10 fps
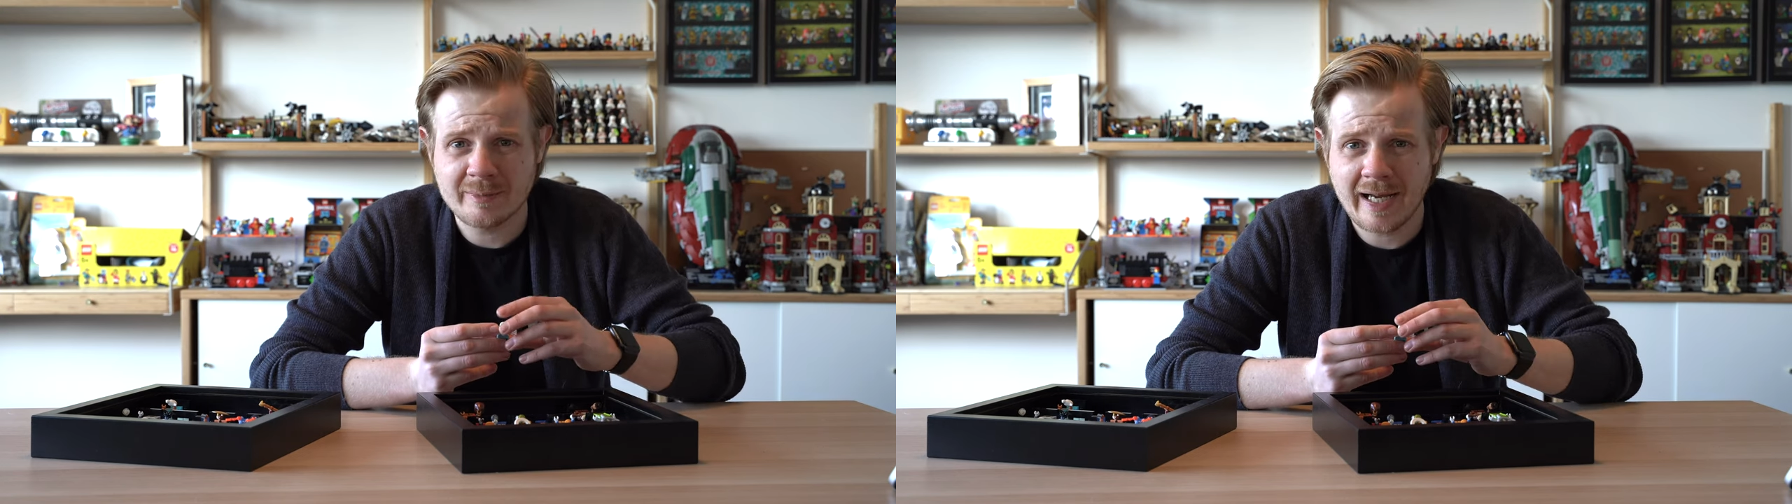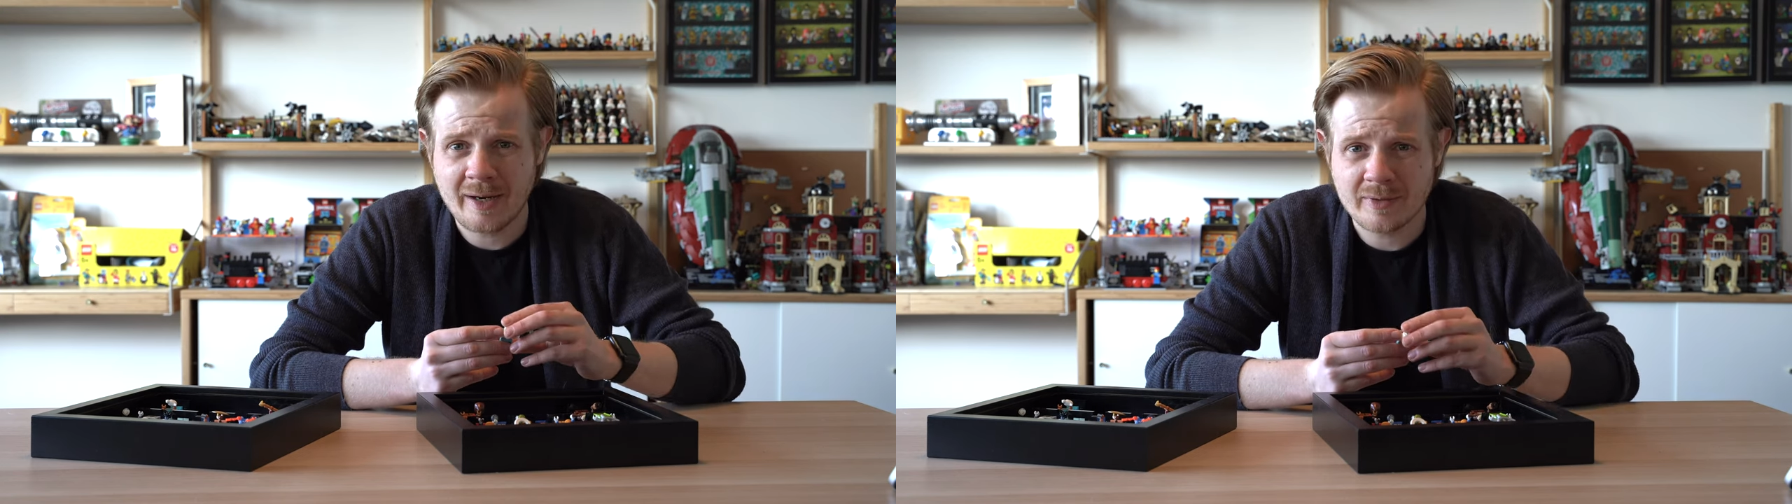
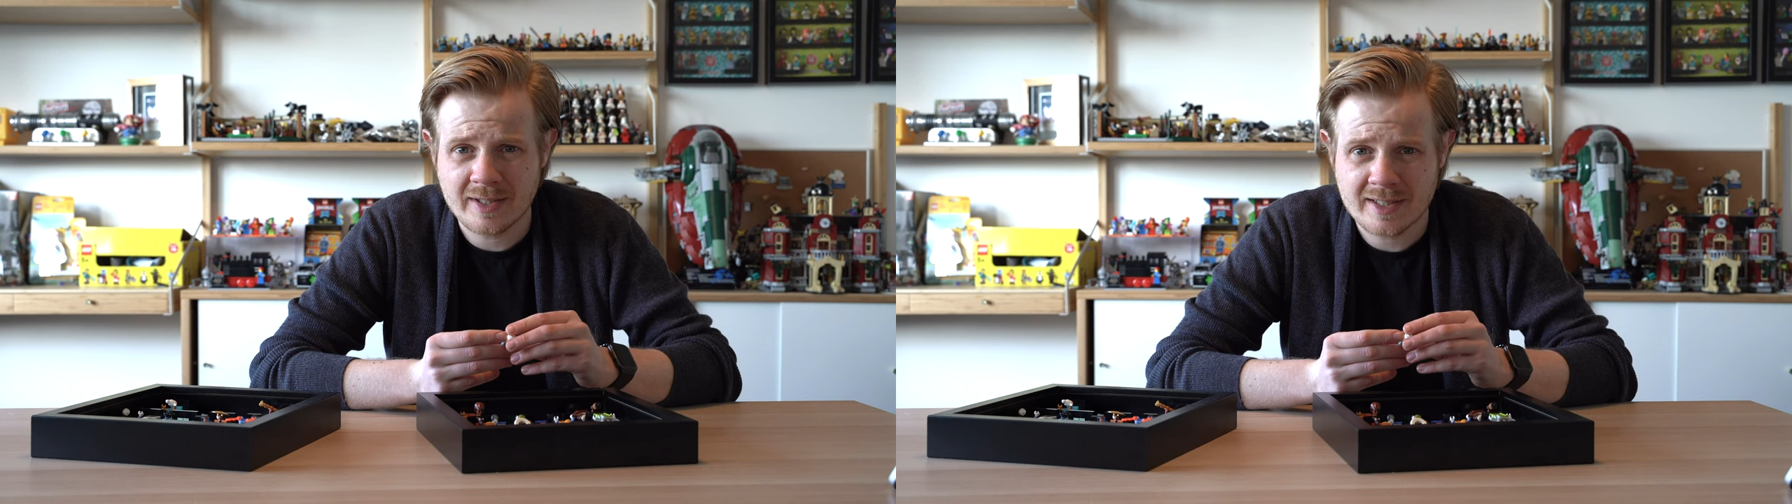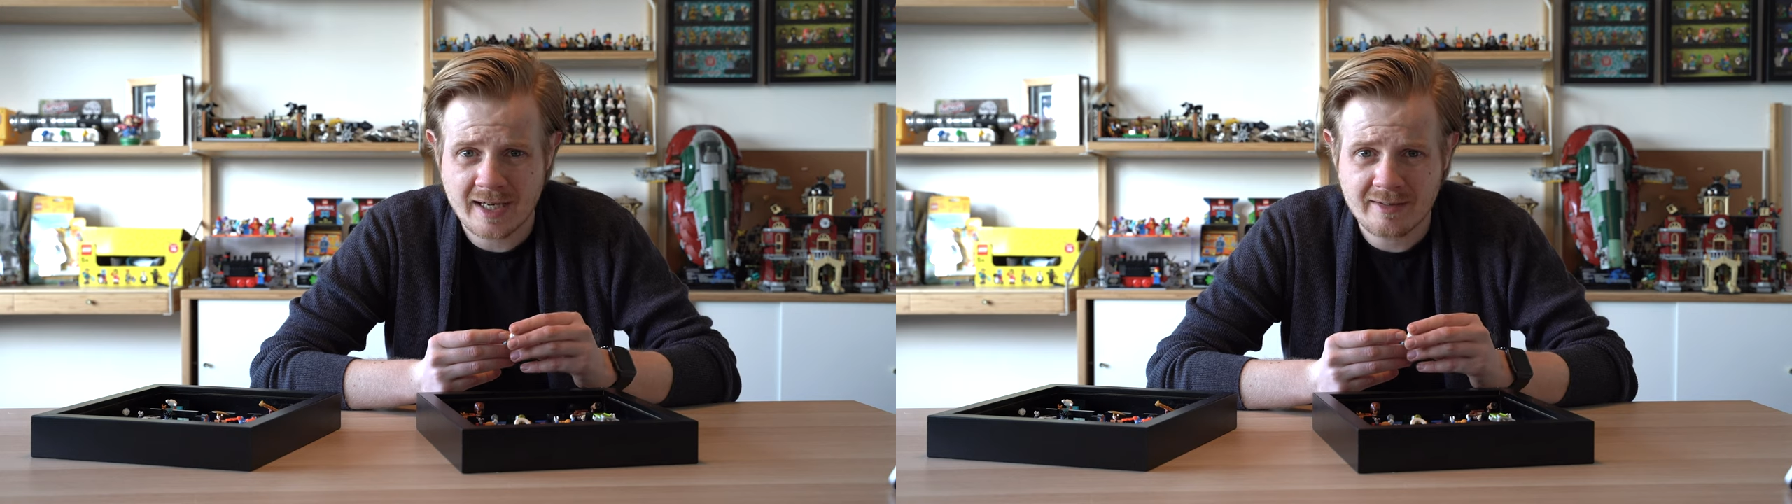out with
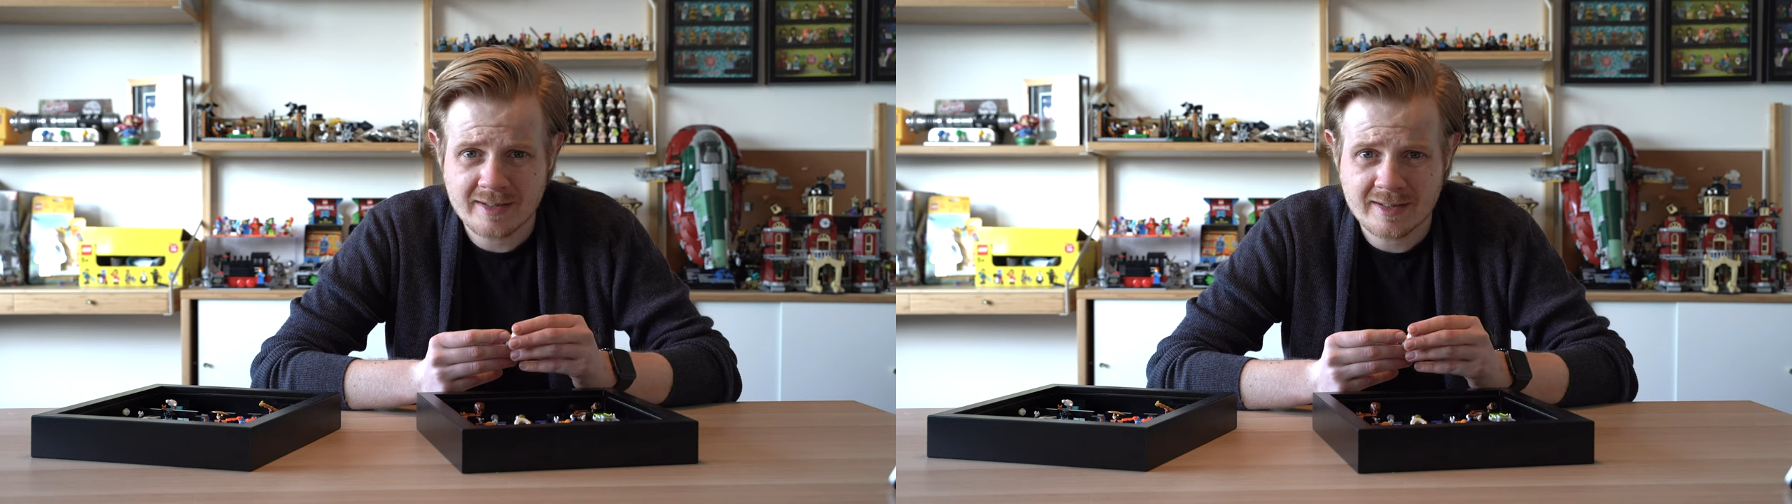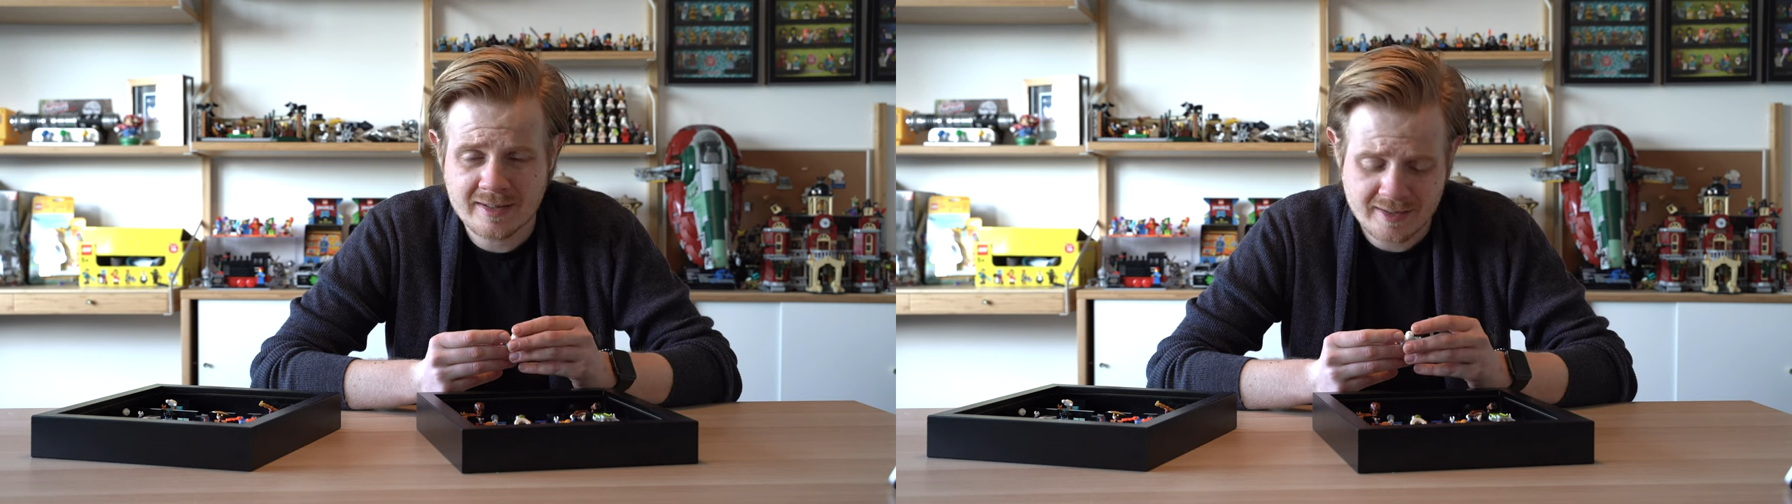these
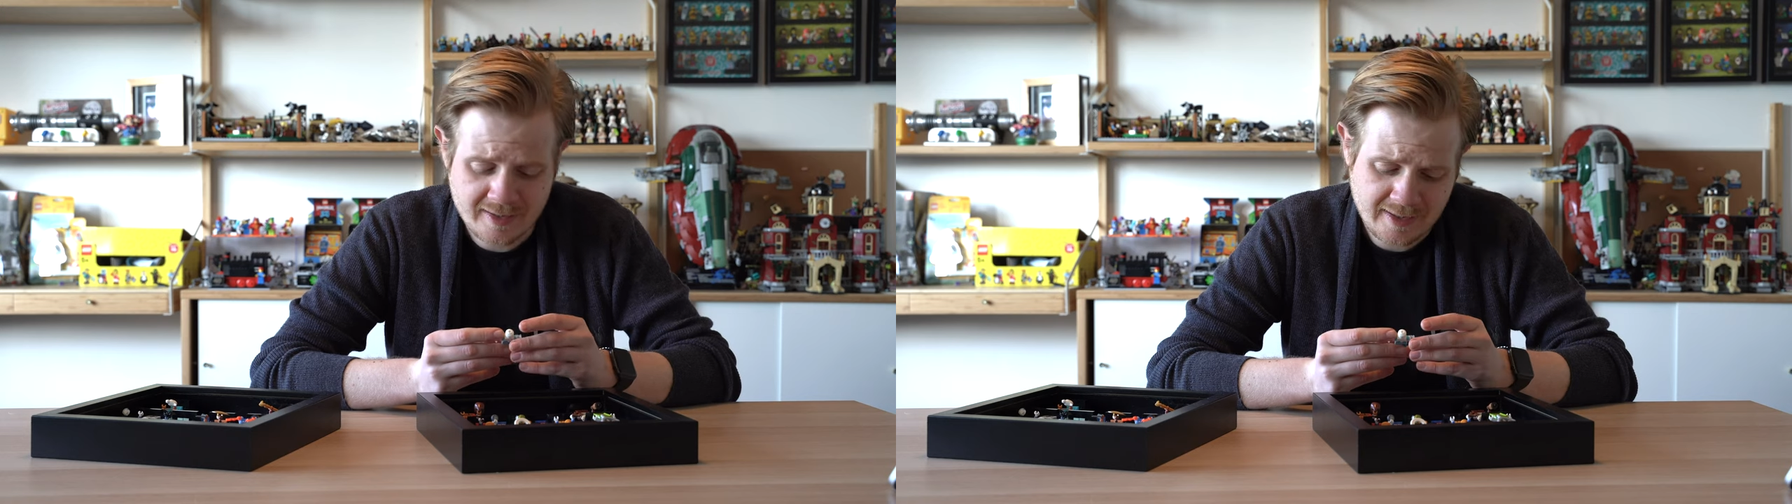characters.